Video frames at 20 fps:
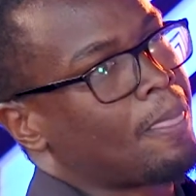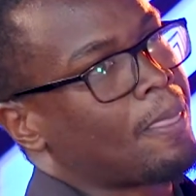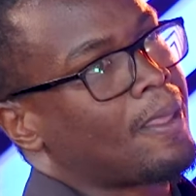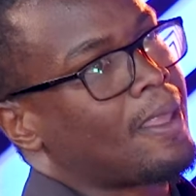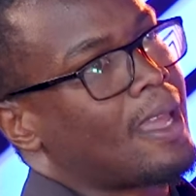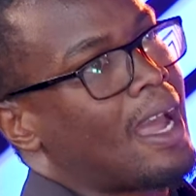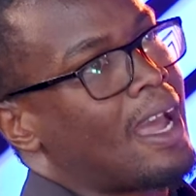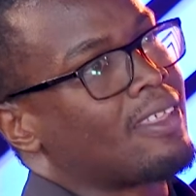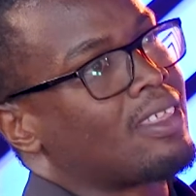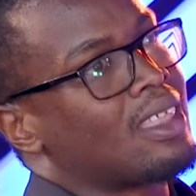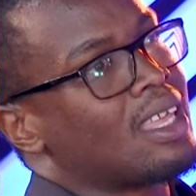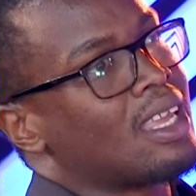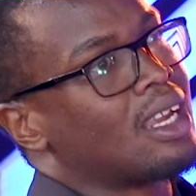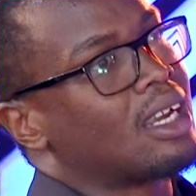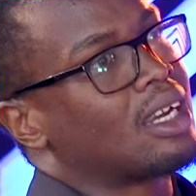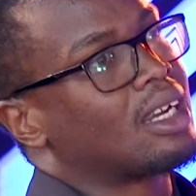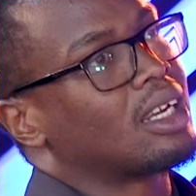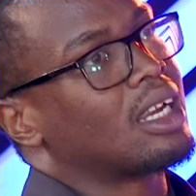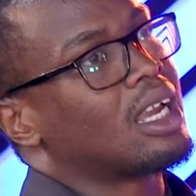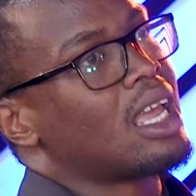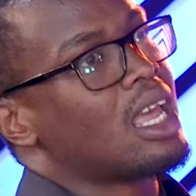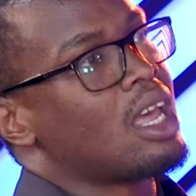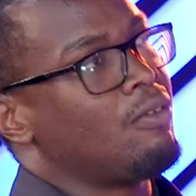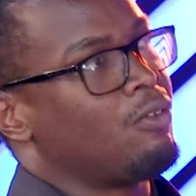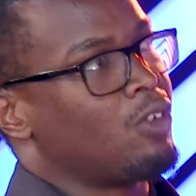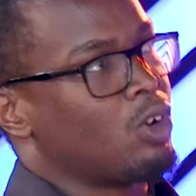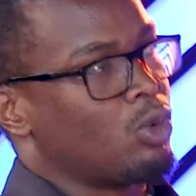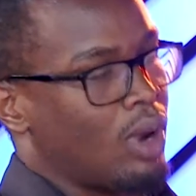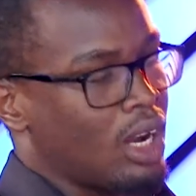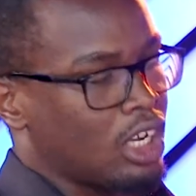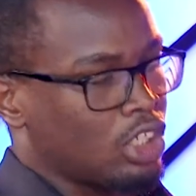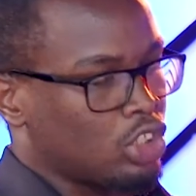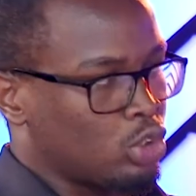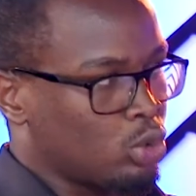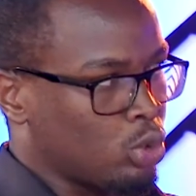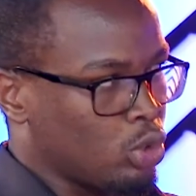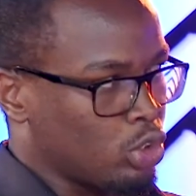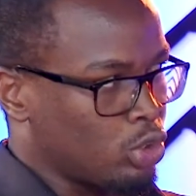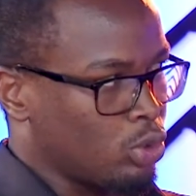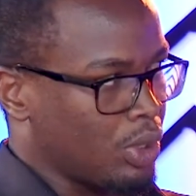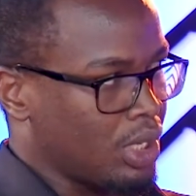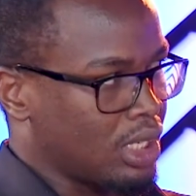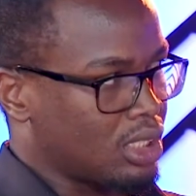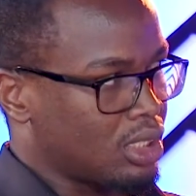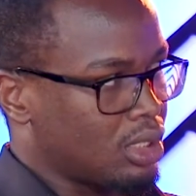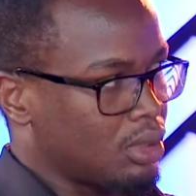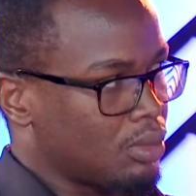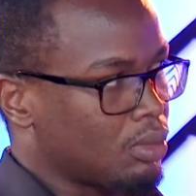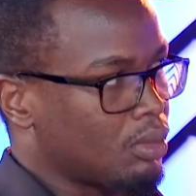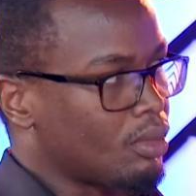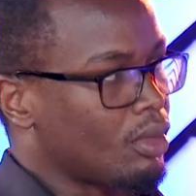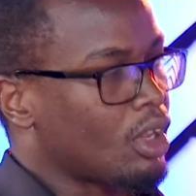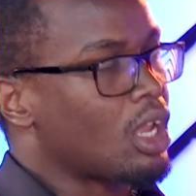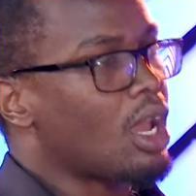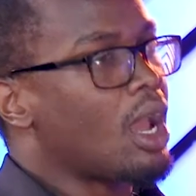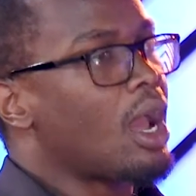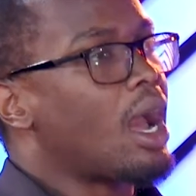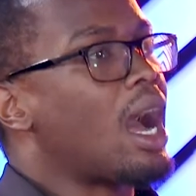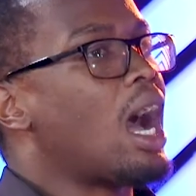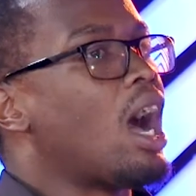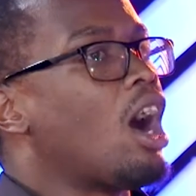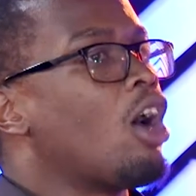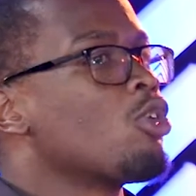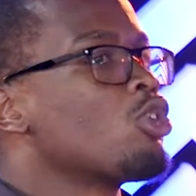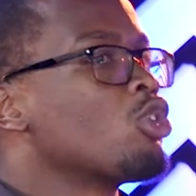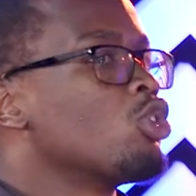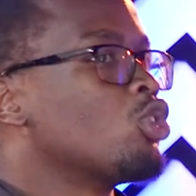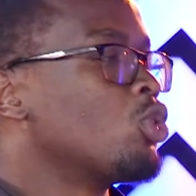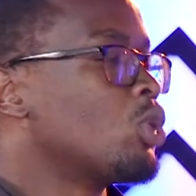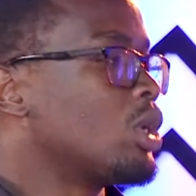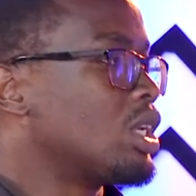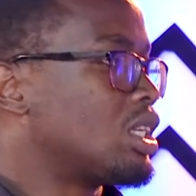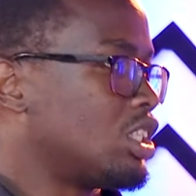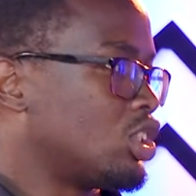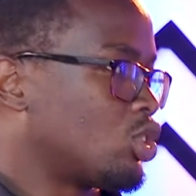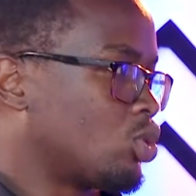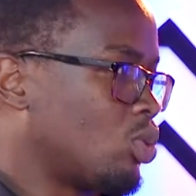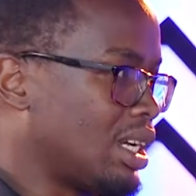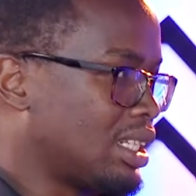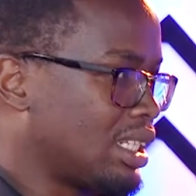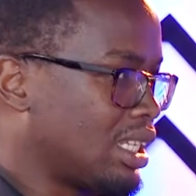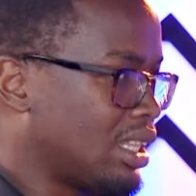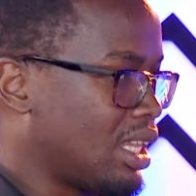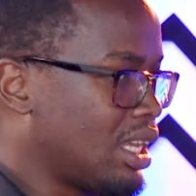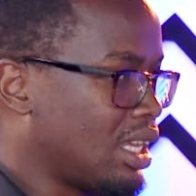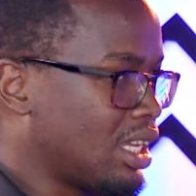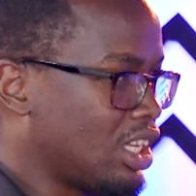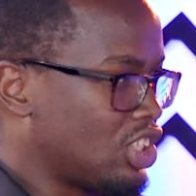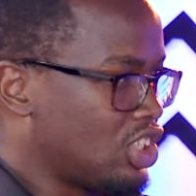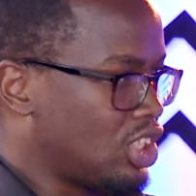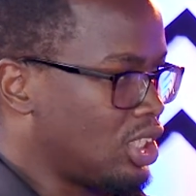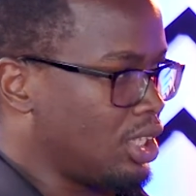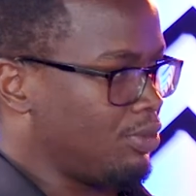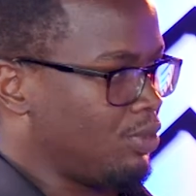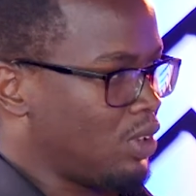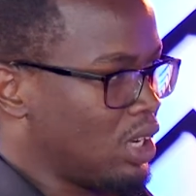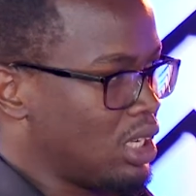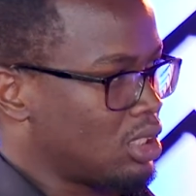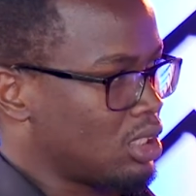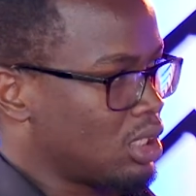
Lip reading: I think everyone should do it. How you do it is what I think is different.